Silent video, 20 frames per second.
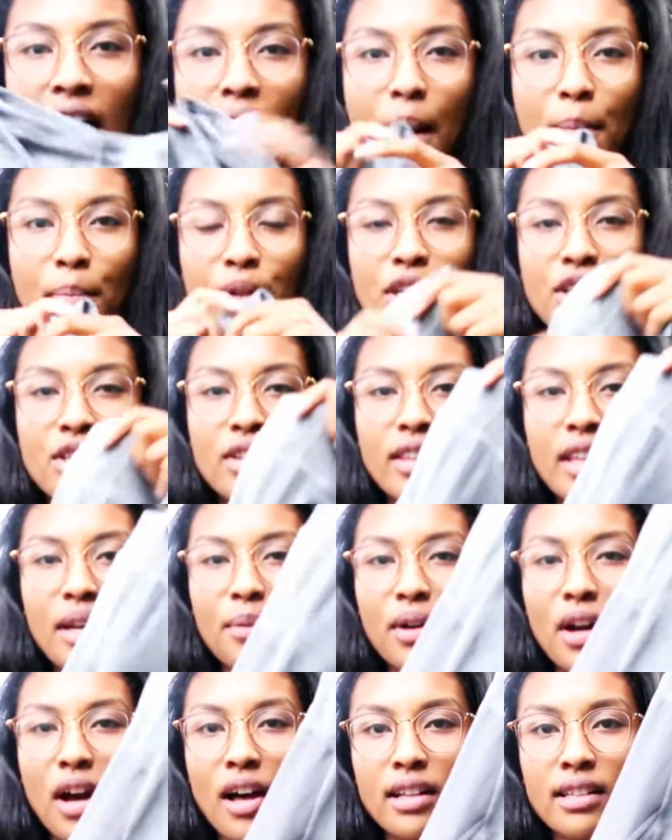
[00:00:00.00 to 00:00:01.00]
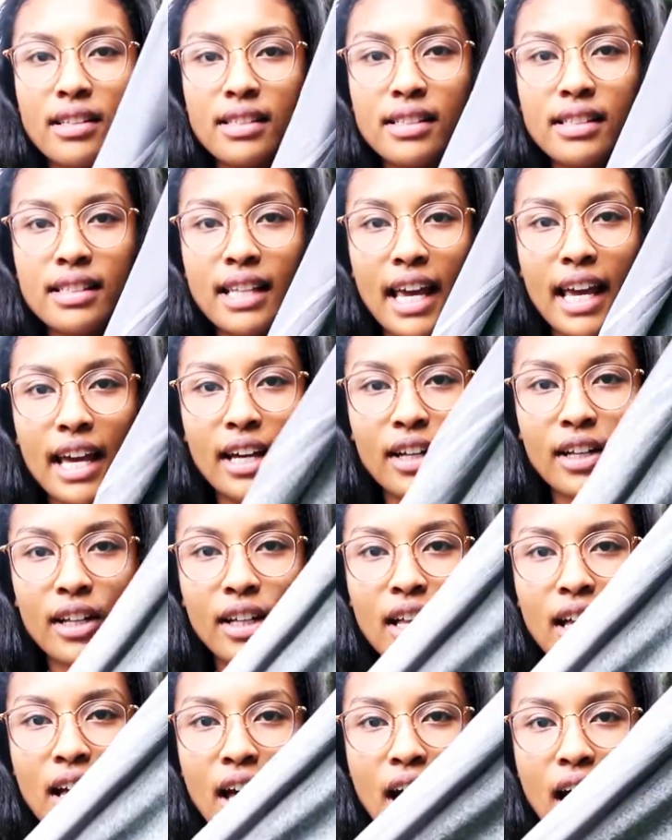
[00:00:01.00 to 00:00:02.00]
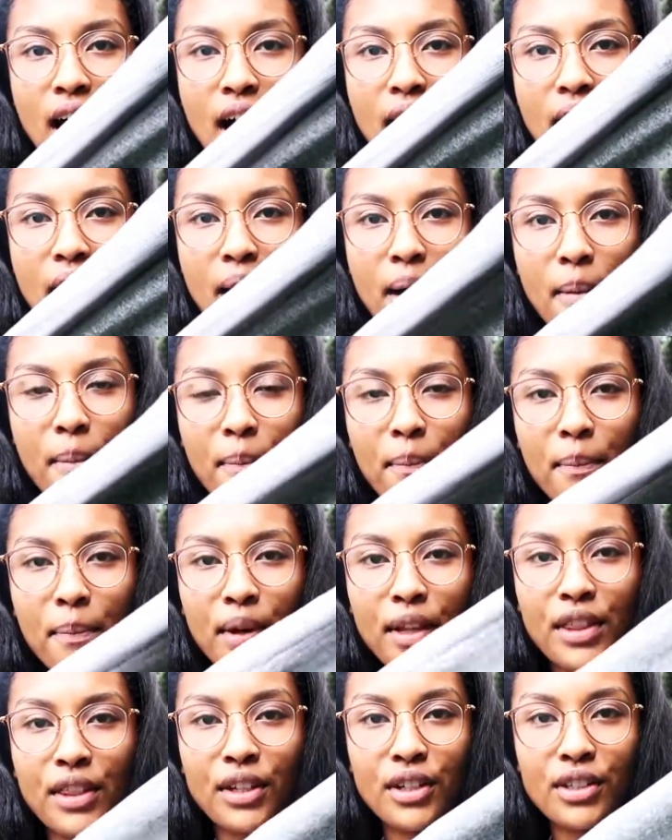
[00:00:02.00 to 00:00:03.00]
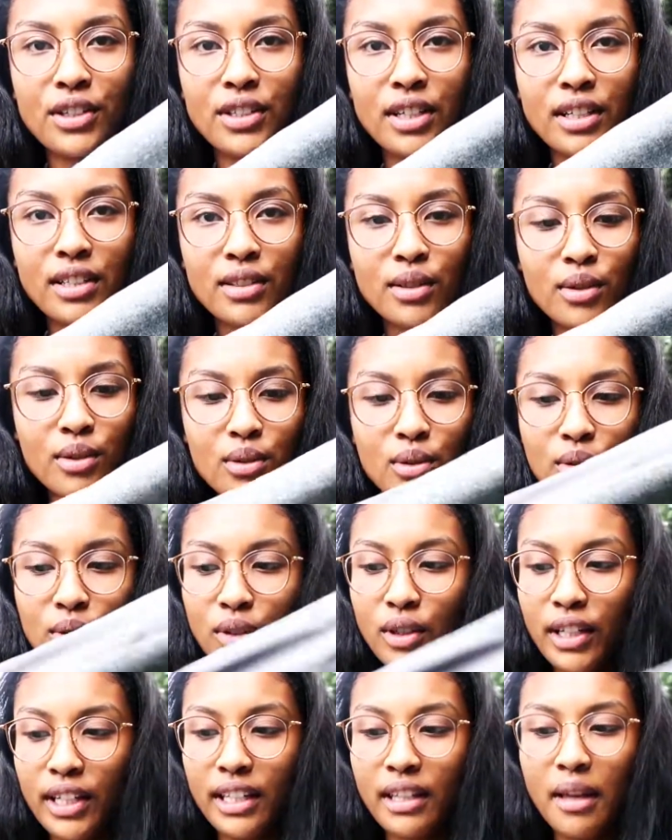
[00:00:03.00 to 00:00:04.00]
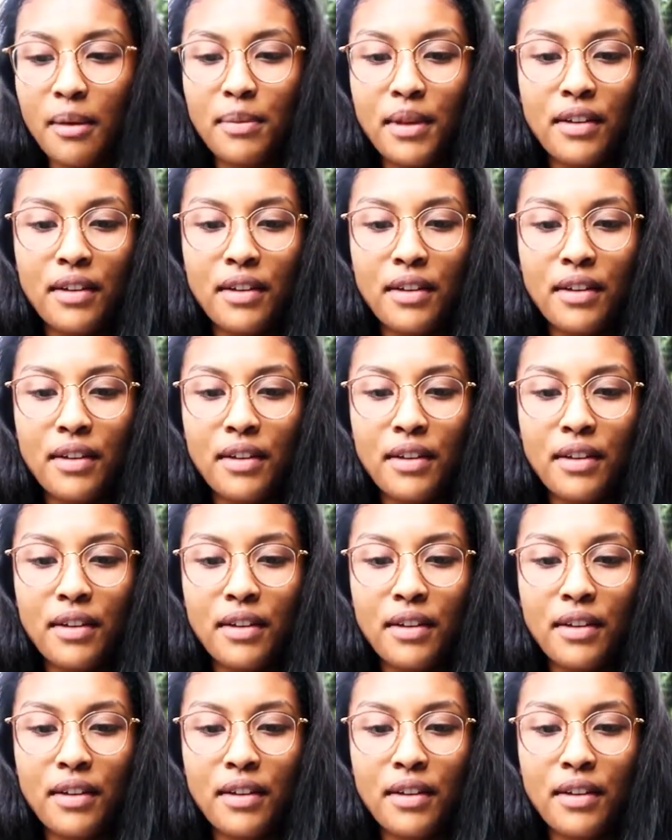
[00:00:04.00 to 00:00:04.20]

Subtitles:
I'm pretty sure they were on sale, but they're just, oh, look at them.